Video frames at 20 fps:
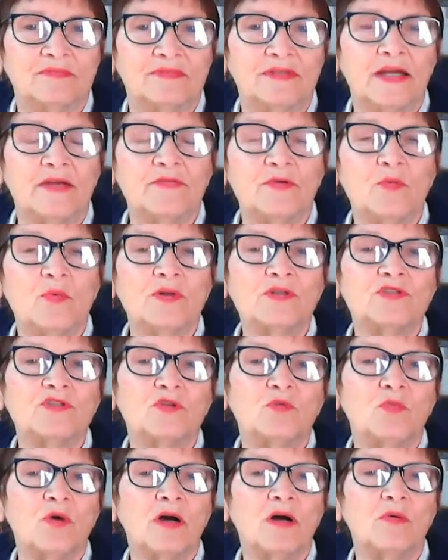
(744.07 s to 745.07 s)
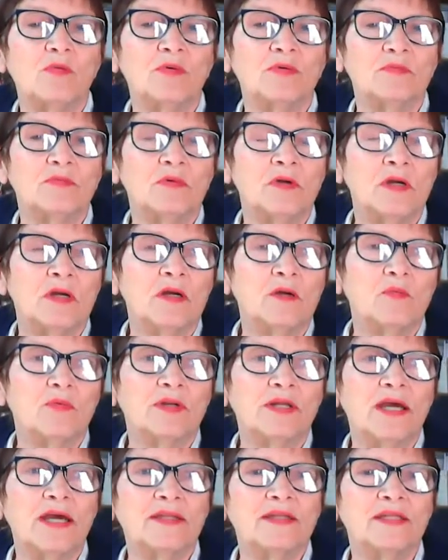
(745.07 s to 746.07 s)
Every once in a while,
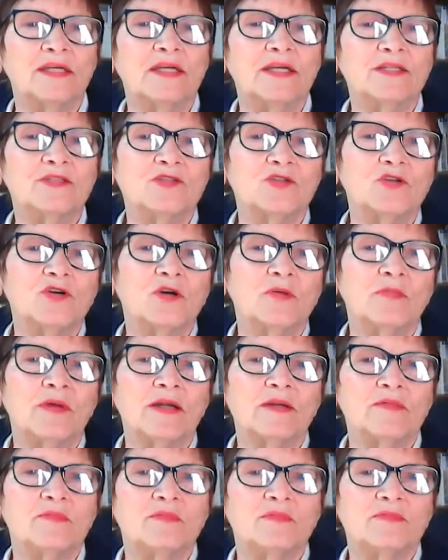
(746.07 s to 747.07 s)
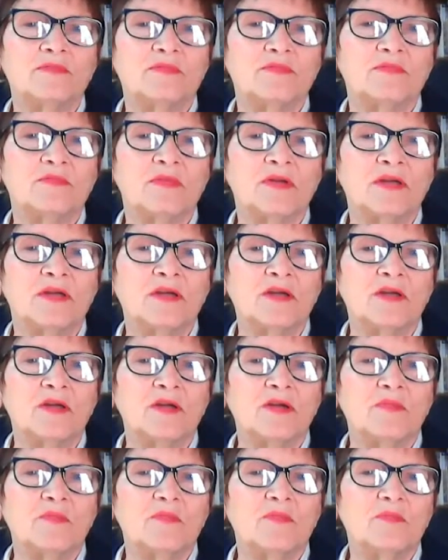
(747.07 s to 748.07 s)
when I had the kids at home, I'd
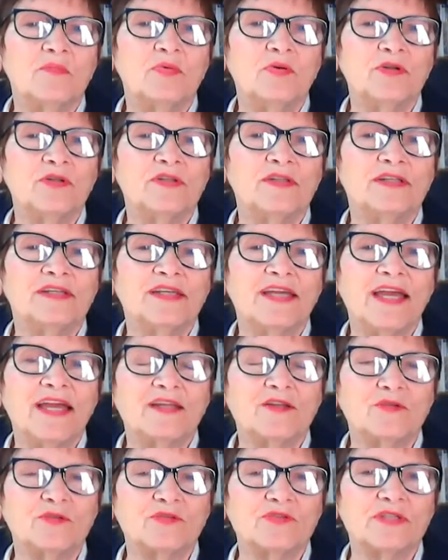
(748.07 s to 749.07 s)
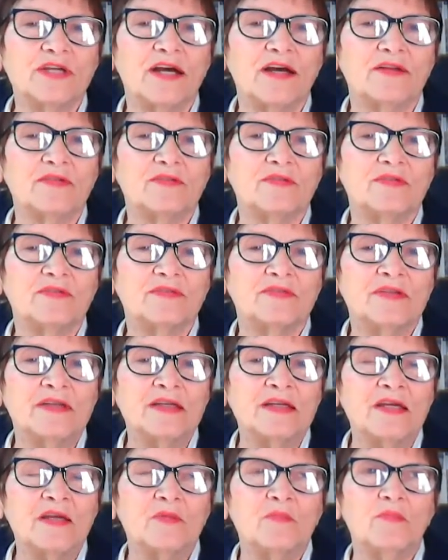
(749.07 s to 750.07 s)
put candles out.
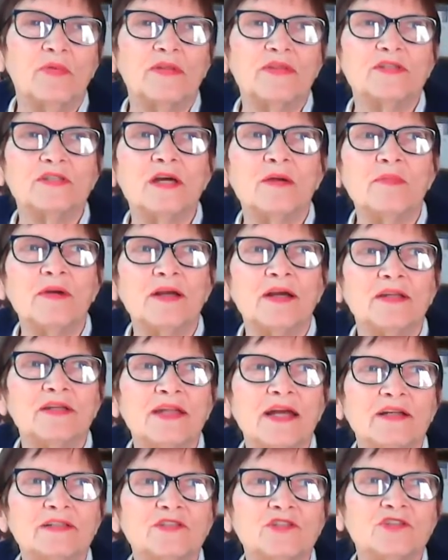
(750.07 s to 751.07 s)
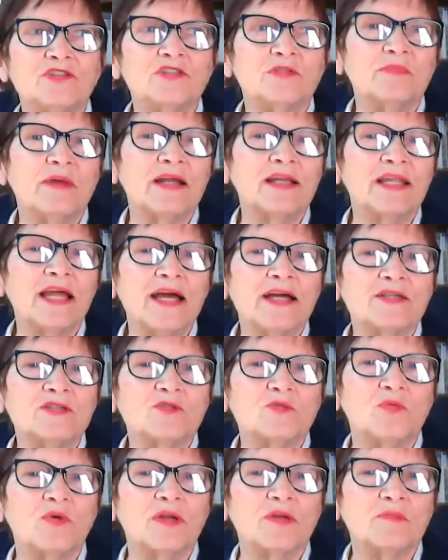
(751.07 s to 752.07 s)
By the time I got down just to my
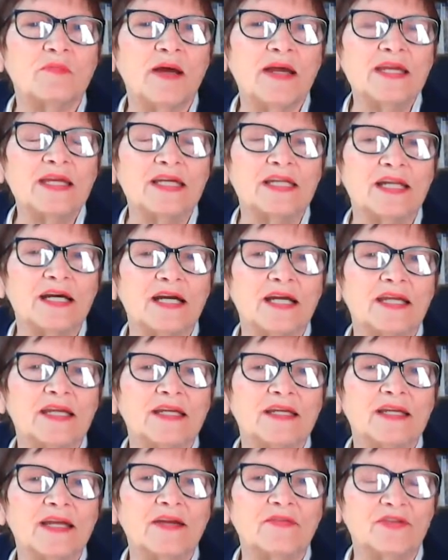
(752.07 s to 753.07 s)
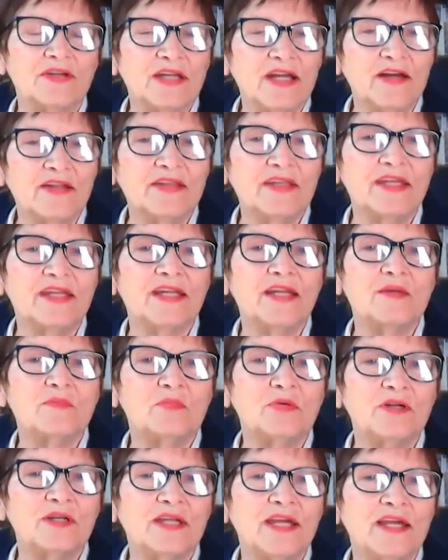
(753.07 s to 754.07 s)
last one, Mike and I, every now and then I'd
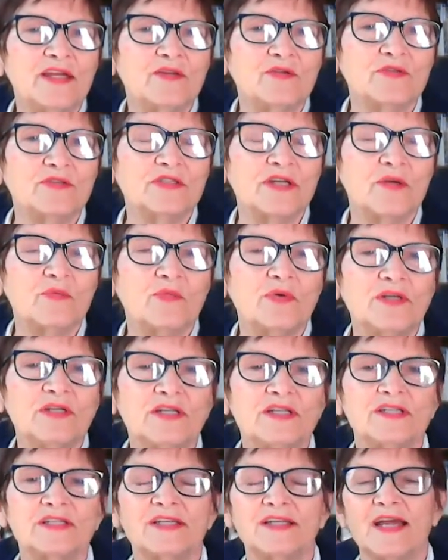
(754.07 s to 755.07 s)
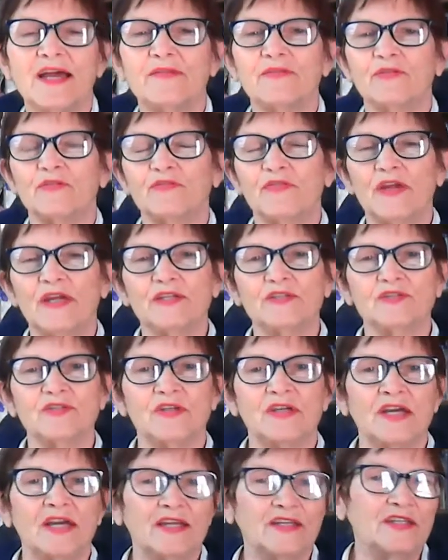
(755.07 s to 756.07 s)
put candles out. We didn't
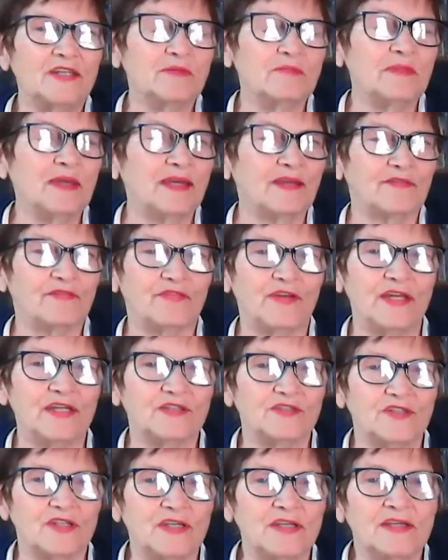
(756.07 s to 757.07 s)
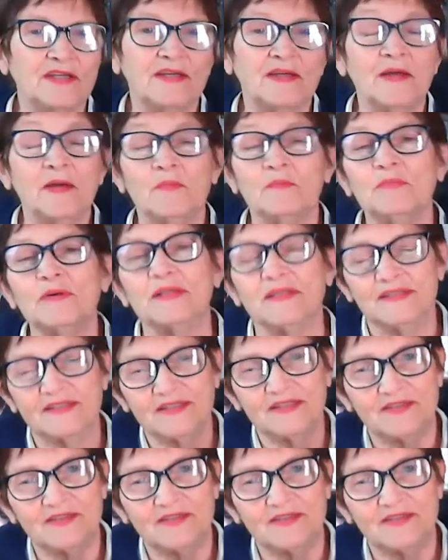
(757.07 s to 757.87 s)
didn't make it fancy, but